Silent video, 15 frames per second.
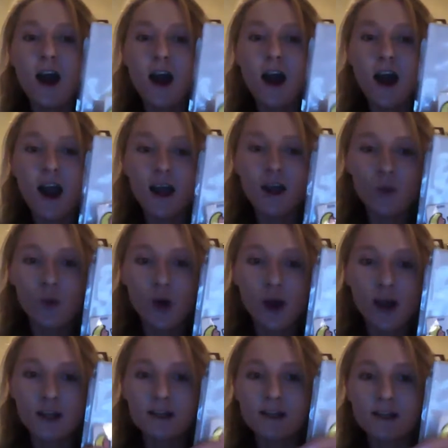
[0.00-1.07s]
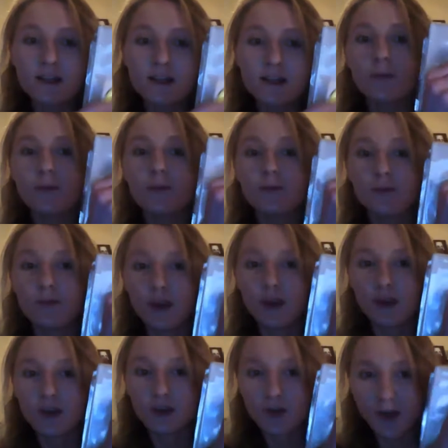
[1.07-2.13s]
I want
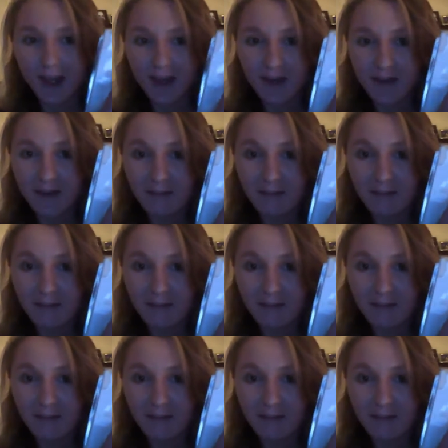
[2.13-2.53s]
drink.